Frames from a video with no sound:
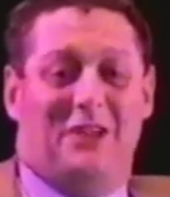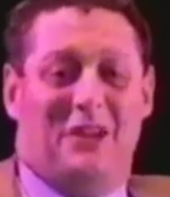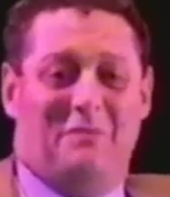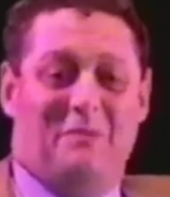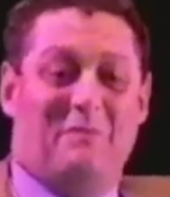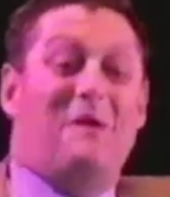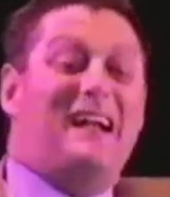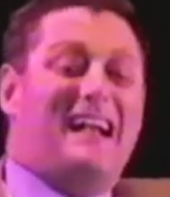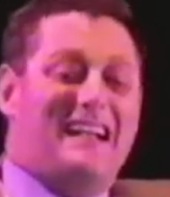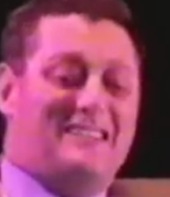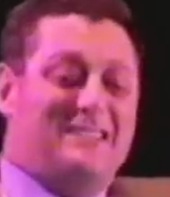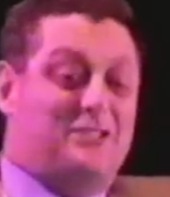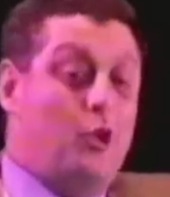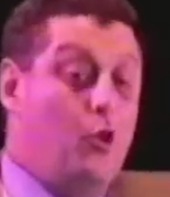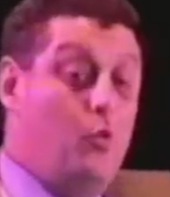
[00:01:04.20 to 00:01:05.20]
and gentlemen, my
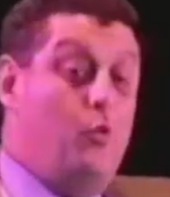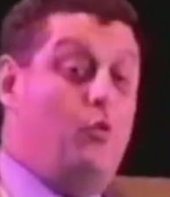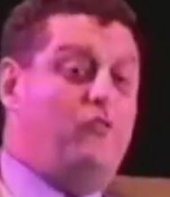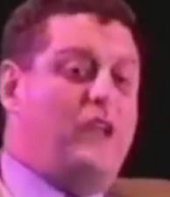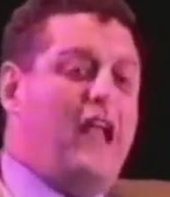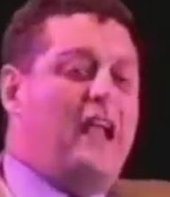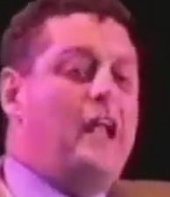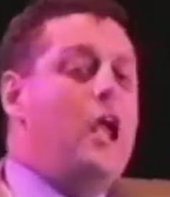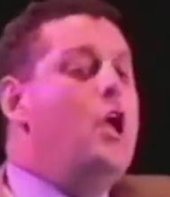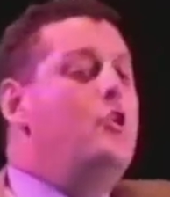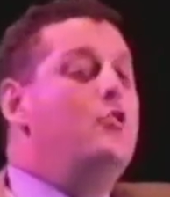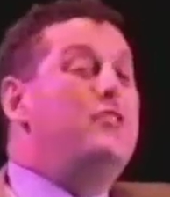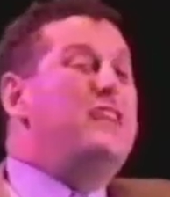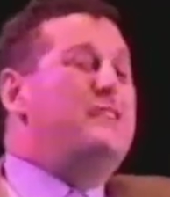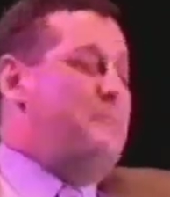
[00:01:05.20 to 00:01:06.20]
cousins, Wolfgang
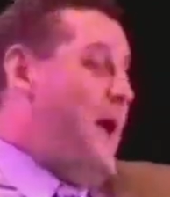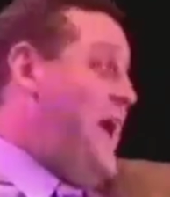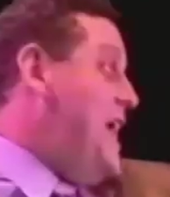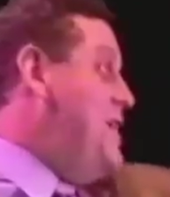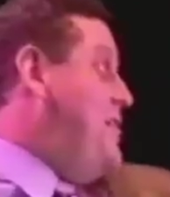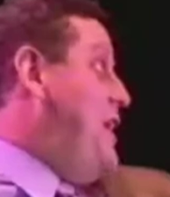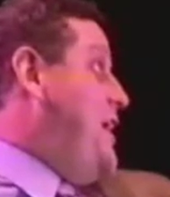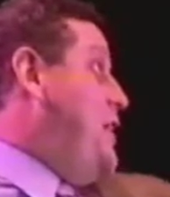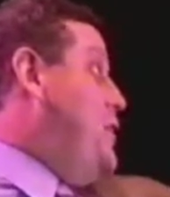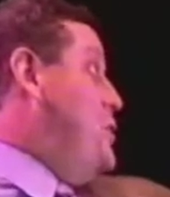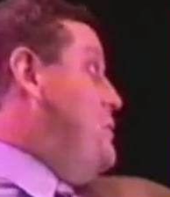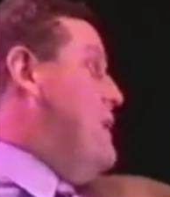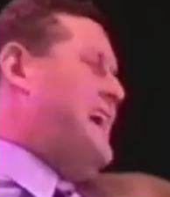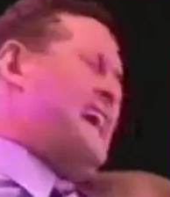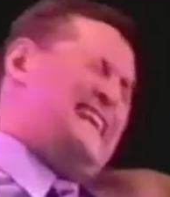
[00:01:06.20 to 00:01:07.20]
Riebe. Thank
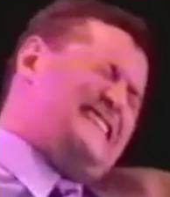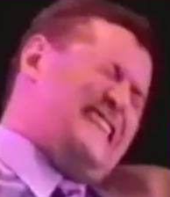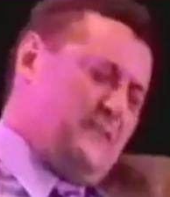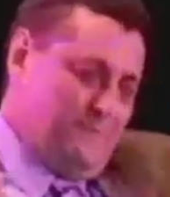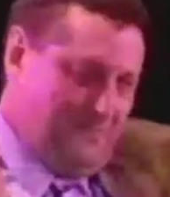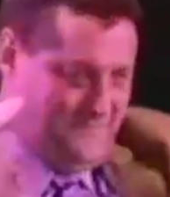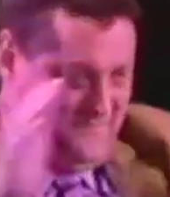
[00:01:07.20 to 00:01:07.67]
you, my cousin.